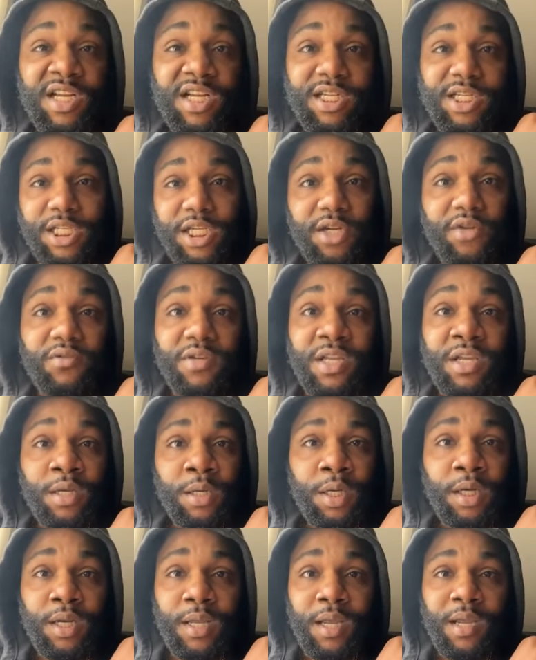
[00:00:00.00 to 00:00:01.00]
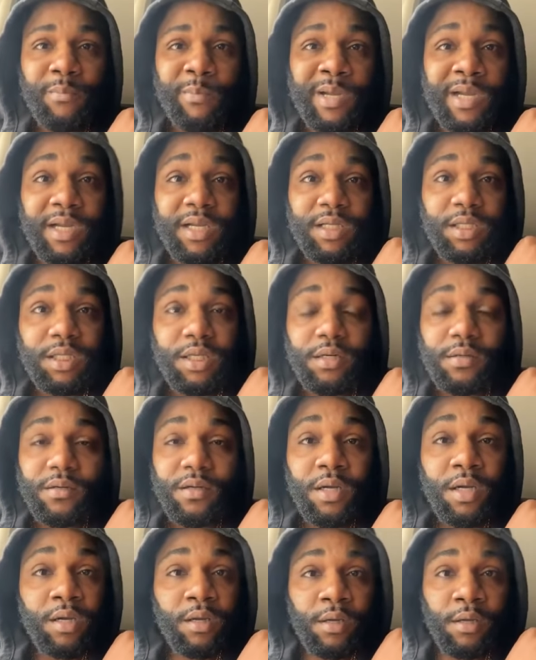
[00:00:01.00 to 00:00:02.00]
Huncho, nigga, the name of
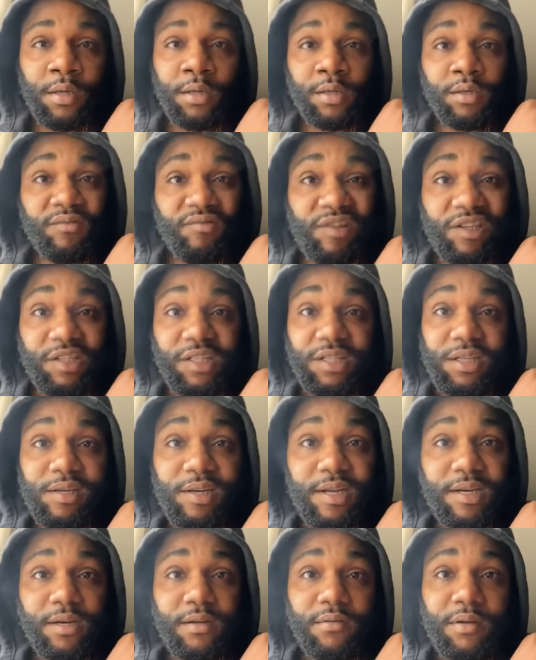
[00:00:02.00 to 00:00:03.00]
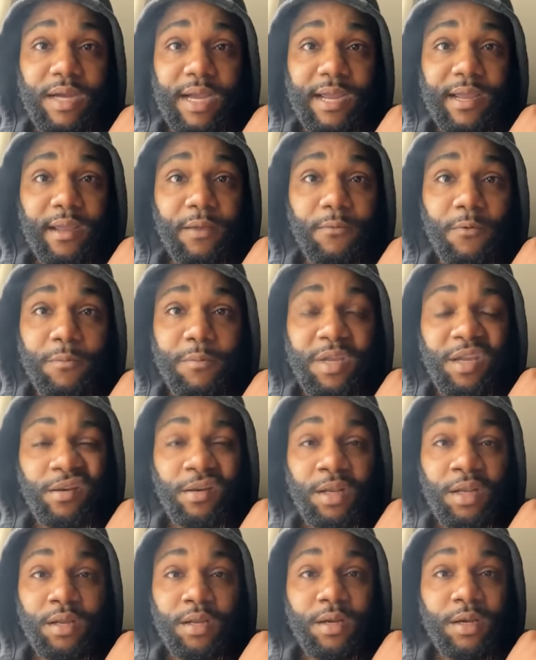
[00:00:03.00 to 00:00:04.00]
Huncho. This shit ain't no game with me,
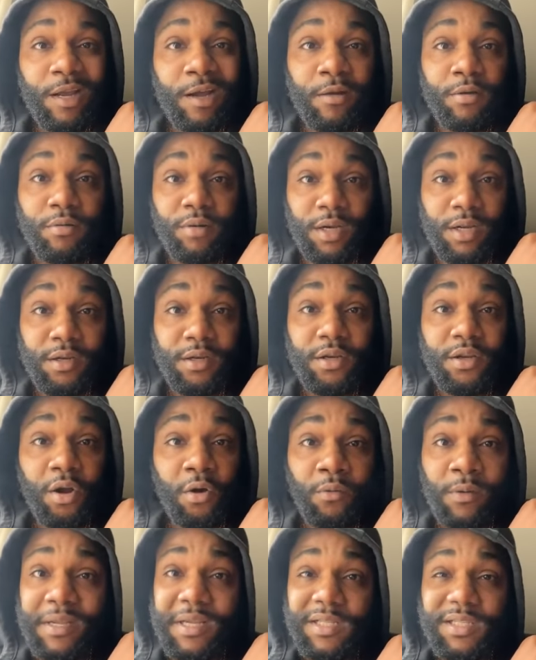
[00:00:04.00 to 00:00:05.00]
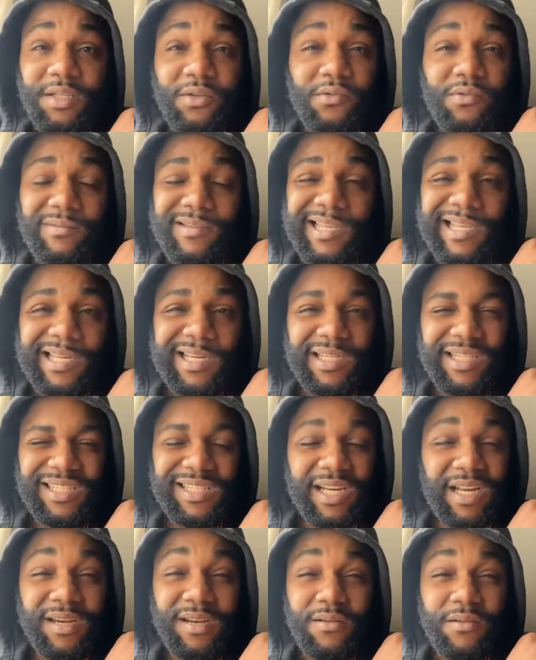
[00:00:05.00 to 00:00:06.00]
nigga. Long live the Quint, too, nigga. This
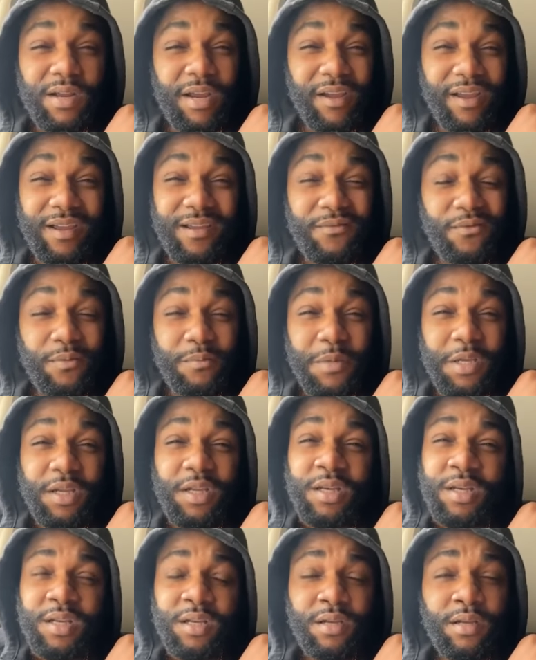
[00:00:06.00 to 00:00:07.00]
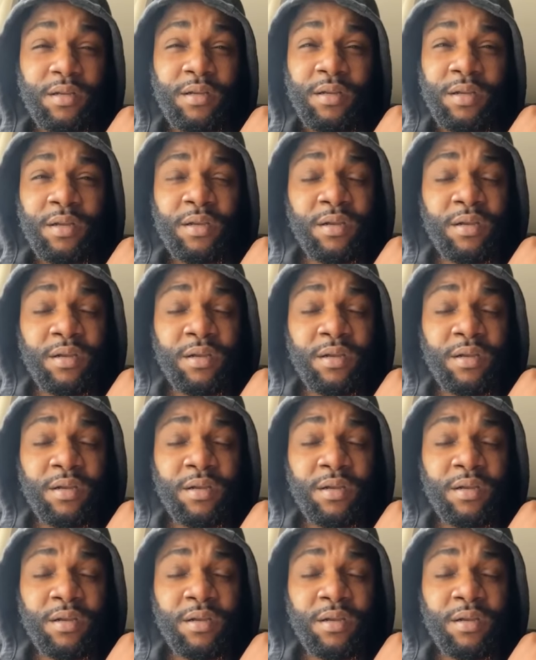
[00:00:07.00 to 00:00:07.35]
shit ain't no game with me, nigga.